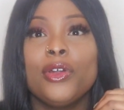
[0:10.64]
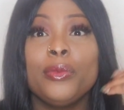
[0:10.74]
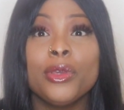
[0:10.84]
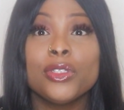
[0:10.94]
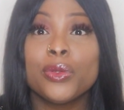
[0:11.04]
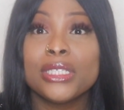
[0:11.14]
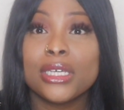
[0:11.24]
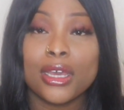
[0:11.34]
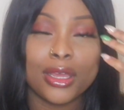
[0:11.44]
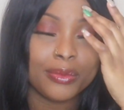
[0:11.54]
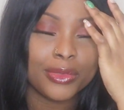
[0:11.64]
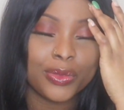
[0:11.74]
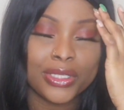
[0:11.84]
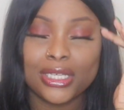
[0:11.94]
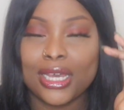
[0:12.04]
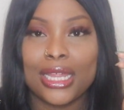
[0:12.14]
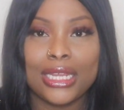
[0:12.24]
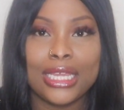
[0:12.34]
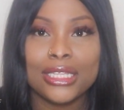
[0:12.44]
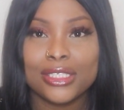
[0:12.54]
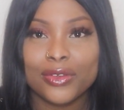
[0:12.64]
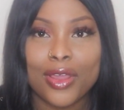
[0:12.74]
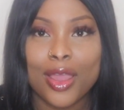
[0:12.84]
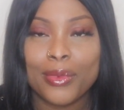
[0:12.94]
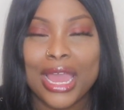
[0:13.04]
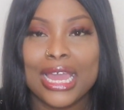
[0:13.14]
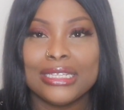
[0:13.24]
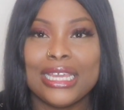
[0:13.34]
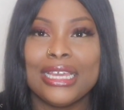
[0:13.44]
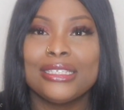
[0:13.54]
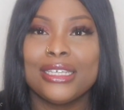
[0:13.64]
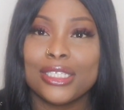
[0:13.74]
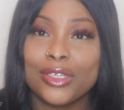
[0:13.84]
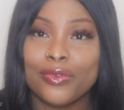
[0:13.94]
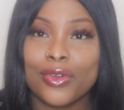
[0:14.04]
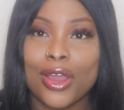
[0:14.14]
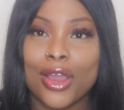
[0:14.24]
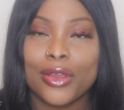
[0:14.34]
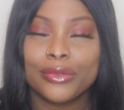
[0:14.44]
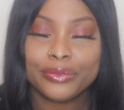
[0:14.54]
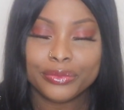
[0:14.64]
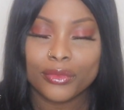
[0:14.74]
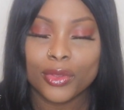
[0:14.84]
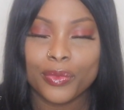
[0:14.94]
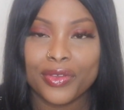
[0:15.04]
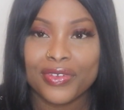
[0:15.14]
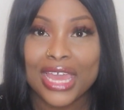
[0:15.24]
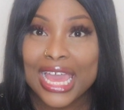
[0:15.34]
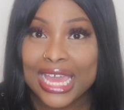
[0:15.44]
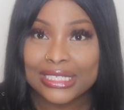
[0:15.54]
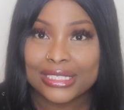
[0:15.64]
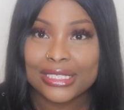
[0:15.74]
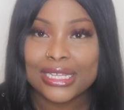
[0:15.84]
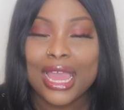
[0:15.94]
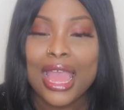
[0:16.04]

me on Twitter and Instagram at Etcetera with Est.